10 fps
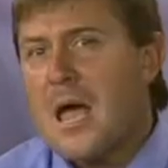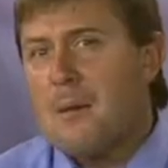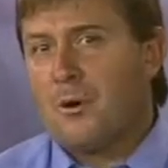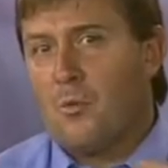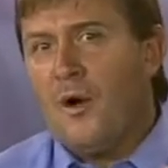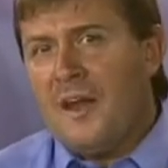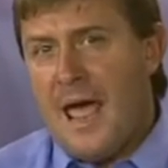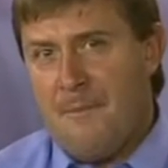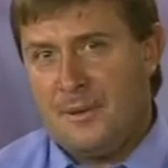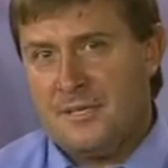But what
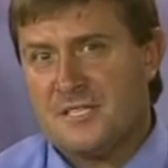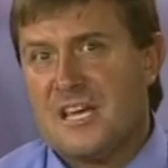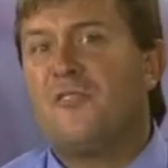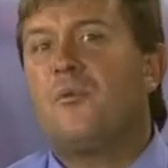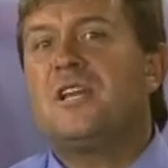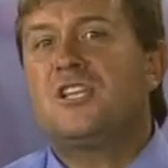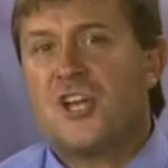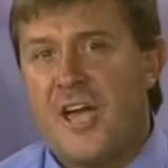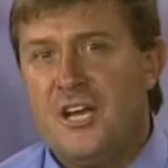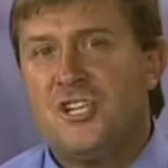happens if we
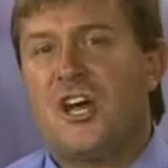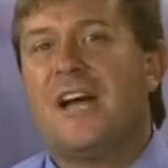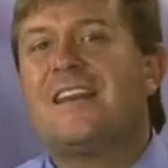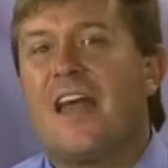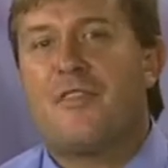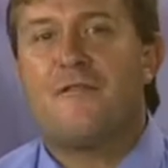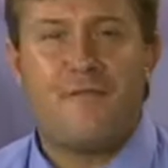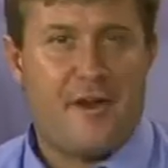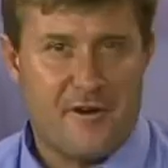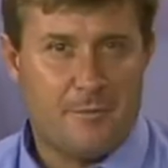change another
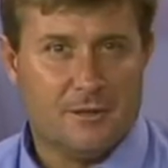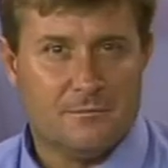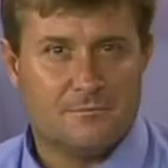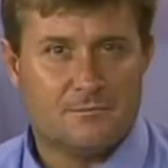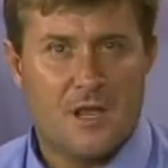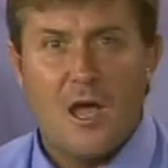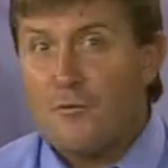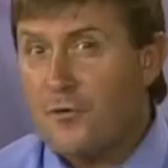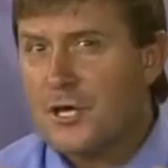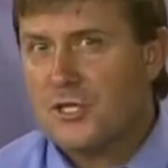variable?
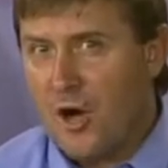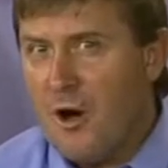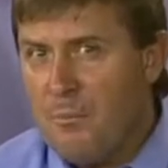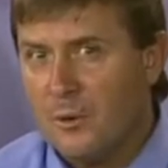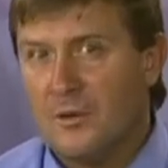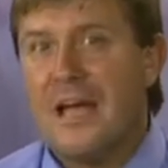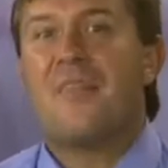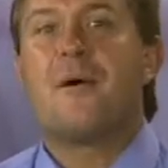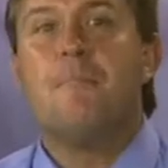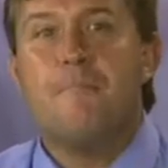For example,
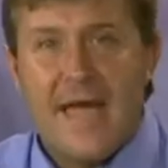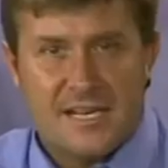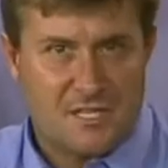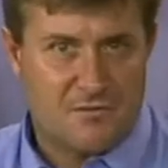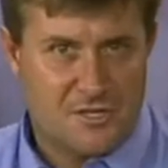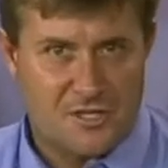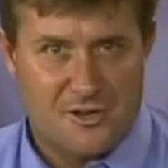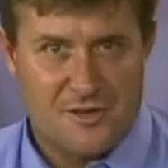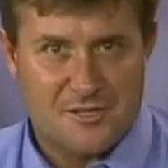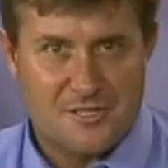the mass of the
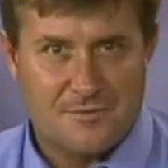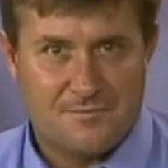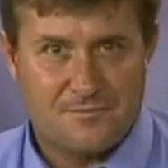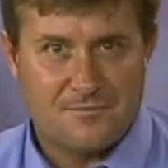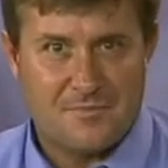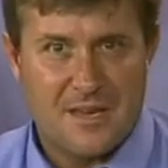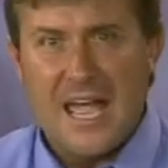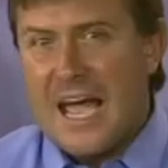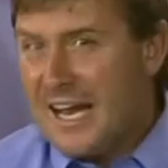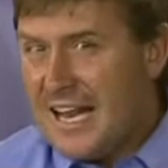solute.
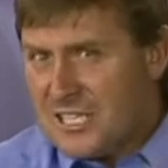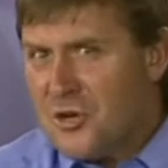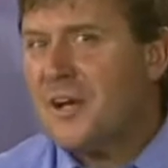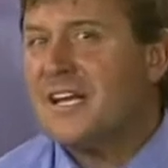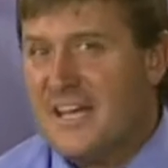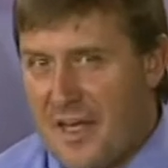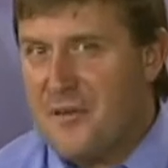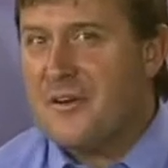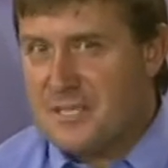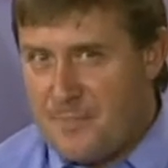Let's look at
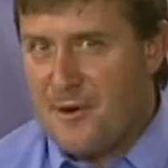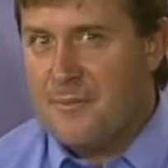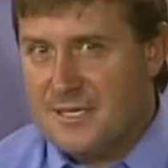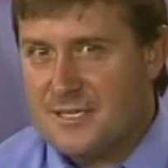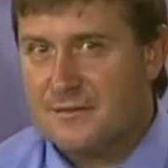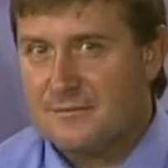another experiment.